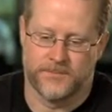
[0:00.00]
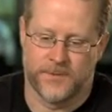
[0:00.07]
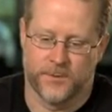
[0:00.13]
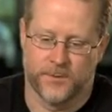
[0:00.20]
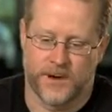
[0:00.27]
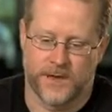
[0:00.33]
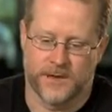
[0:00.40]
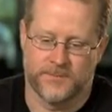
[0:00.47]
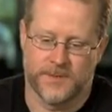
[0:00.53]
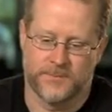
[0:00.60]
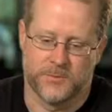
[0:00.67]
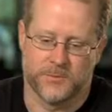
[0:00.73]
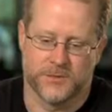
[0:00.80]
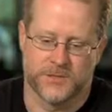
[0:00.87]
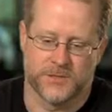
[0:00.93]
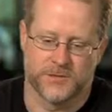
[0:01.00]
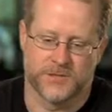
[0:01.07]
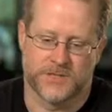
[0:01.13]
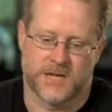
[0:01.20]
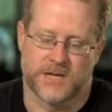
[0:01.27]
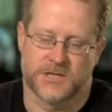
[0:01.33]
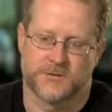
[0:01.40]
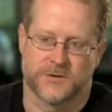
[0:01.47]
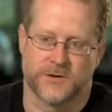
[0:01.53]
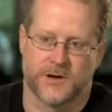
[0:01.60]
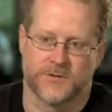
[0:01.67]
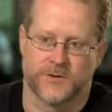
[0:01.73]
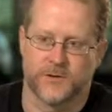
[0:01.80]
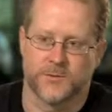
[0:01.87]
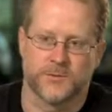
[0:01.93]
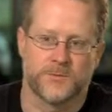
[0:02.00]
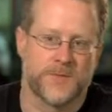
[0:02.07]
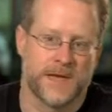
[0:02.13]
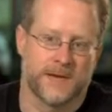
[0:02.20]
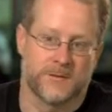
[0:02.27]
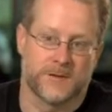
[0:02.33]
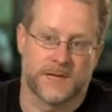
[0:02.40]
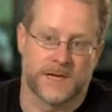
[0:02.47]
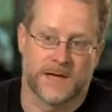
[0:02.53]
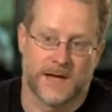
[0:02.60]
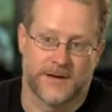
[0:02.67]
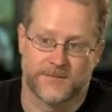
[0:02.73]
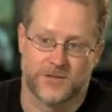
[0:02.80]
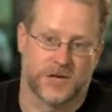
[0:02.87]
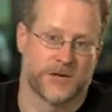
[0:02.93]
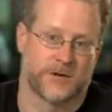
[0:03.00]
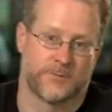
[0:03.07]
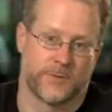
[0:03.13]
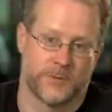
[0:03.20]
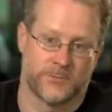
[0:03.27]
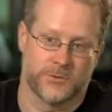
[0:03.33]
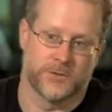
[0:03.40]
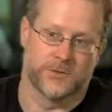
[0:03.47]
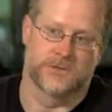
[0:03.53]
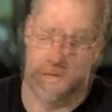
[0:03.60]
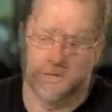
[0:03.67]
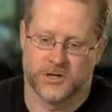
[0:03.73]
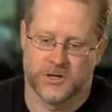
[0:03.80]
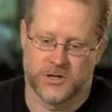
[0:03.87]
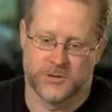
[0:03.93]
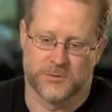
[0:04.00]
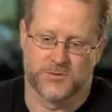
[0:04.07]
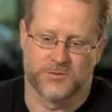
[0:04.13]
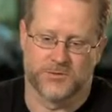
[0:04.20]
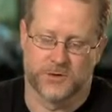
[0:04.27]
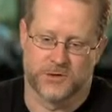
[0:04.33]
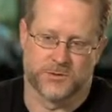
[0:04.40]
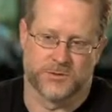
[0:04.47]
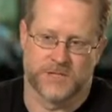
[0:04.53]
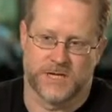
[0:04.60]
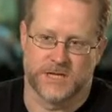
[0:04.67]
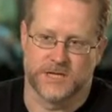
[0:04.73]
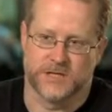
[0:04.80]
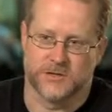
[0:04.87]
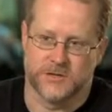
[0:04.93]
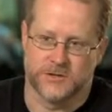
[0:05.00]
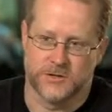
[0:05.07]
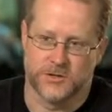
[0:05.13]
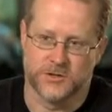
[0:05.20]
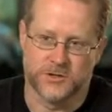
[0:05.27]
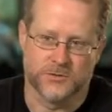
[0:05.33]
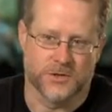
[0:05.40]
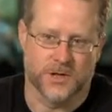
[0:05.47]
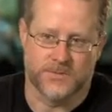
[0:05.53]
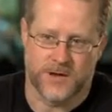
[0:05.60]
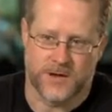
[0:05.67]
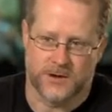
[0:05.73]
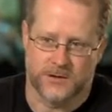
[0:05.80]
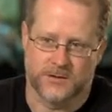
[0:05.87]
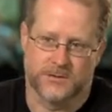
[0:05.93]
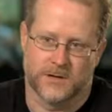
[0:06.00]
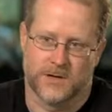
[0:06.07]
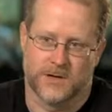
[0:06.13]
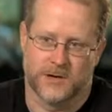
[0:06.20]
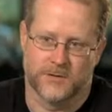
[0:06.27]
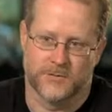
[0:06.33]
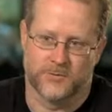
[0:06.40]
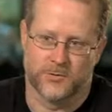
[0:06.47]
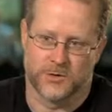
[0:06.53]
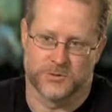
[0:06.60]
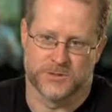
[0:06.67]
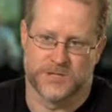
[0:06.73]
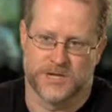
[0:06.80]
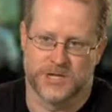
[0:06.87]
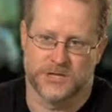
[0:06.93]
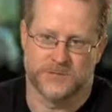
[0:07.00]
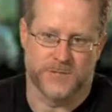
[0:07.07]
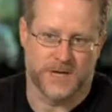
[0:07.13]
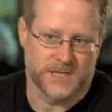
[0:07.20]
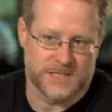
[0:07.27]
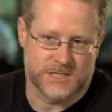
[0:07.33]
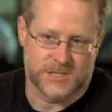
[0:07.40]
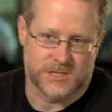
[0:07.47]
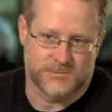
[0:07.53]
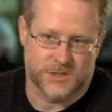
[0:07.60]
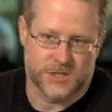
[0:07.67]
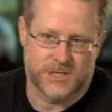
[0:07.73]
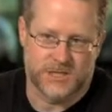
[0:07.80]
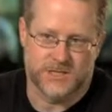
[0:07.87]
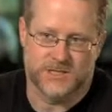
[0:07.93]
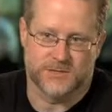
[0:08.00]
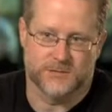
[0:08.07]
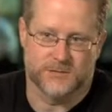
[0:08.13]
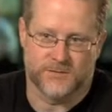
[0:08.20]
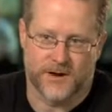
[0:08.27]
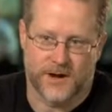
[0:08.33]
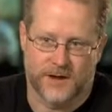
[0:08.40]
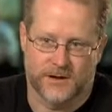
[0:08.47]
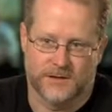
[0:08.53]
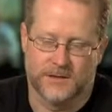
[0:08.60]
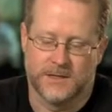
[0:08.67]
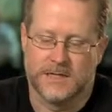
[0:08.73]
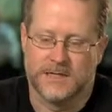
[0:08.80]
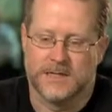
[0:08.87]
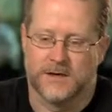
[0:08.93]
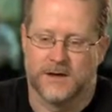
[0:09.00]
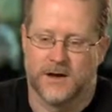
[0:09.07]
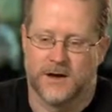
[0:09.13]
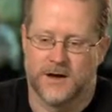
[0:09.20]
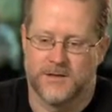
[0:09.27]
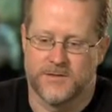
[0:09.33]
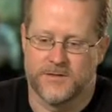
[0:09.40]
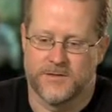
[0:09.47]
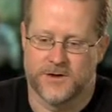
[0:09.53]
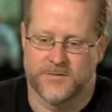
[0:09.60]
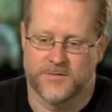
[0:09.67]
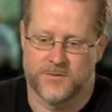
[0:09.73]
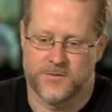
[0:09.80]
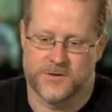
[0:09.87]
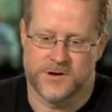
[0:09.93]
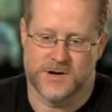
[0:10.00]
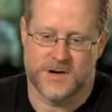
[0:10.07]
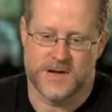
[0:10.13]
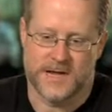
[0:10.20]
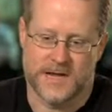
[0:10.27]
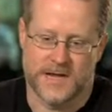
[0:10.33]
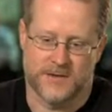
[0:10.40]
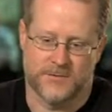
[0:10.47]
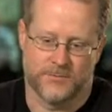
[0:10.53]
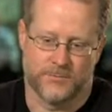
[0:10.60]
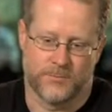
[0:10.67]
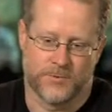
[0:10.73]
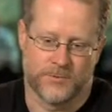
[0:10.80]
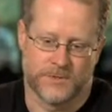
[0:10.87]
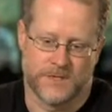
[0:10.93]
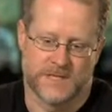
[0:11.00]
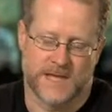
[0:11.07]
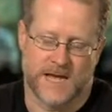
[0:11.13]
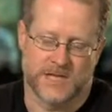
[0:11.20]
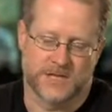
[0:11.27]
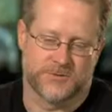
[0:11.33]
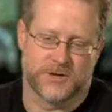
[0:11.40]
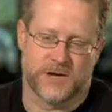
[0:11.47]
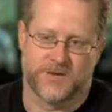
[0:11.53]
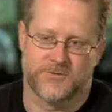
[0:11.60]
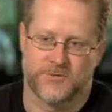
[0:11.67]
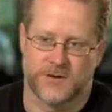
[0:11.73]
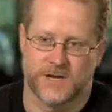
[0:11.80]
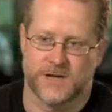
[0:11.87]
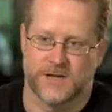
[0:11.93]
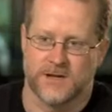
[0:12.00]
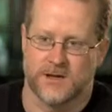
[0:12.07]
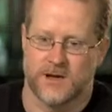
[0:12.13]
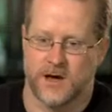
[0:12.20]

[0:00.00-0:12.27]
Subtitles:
the way that people would do disaster recovery, they would tend to have giant runbooks. Clearly with virtualization, you can do a lot better. Virtualization makes each of the machines into a file. Therefore, disaster recovery